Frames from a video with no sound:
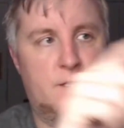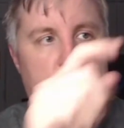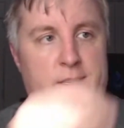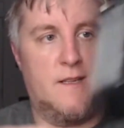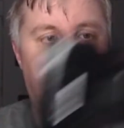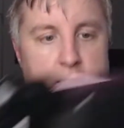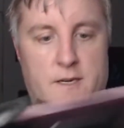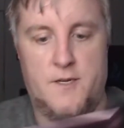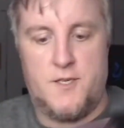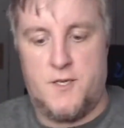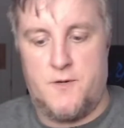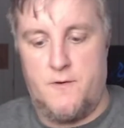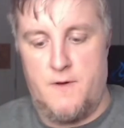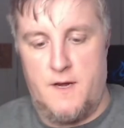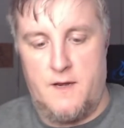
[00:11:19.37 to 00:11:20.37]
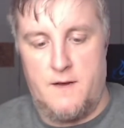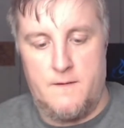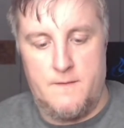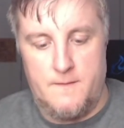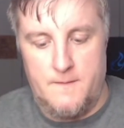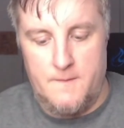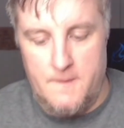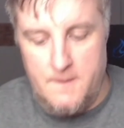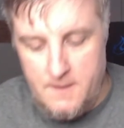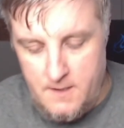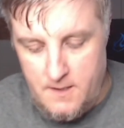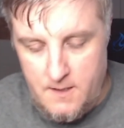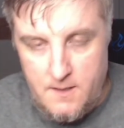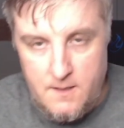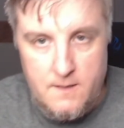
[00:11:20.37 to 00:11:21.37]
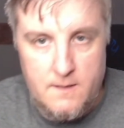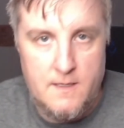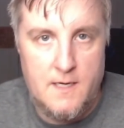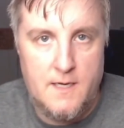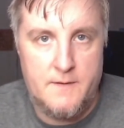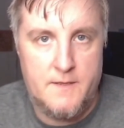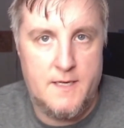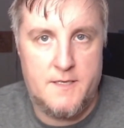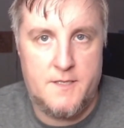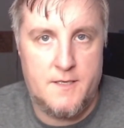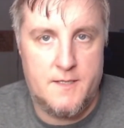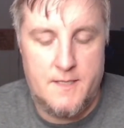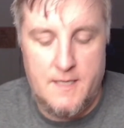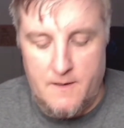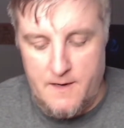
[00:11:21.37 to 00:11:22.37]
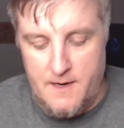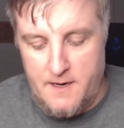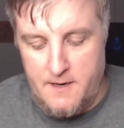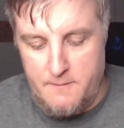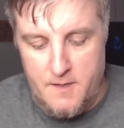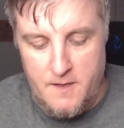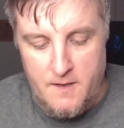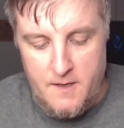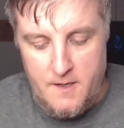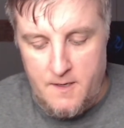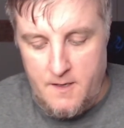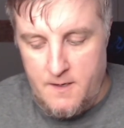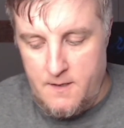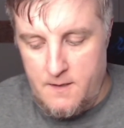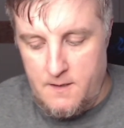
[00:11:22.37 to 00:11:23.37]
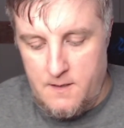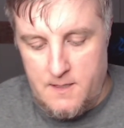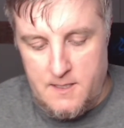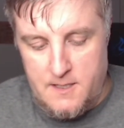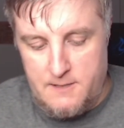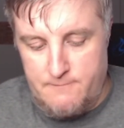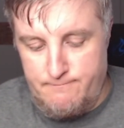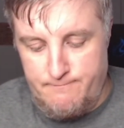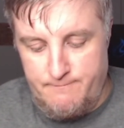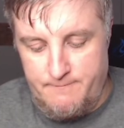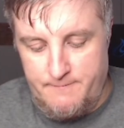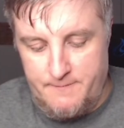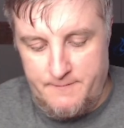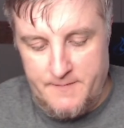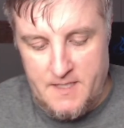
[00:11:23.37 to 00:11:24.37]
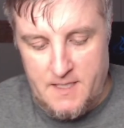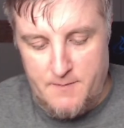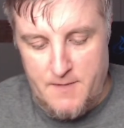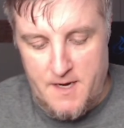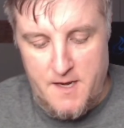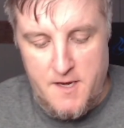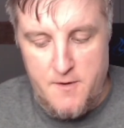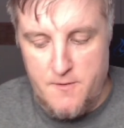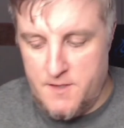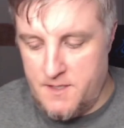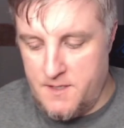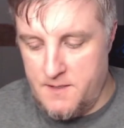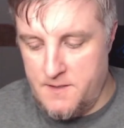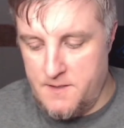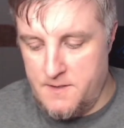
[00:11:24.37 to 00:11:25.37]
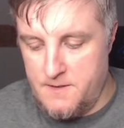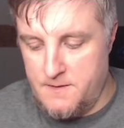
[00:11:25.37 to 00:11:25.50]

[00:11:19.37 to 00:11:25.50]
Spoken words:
the touch screen. That's just how I am. I'm not used to